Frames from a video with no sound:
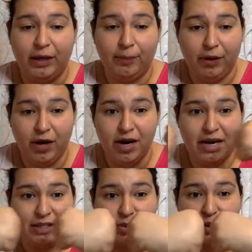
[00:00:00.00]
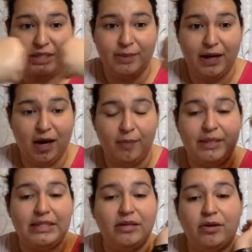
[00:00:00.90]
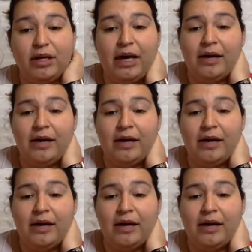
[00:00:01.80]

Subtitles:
apart, it's going to be common during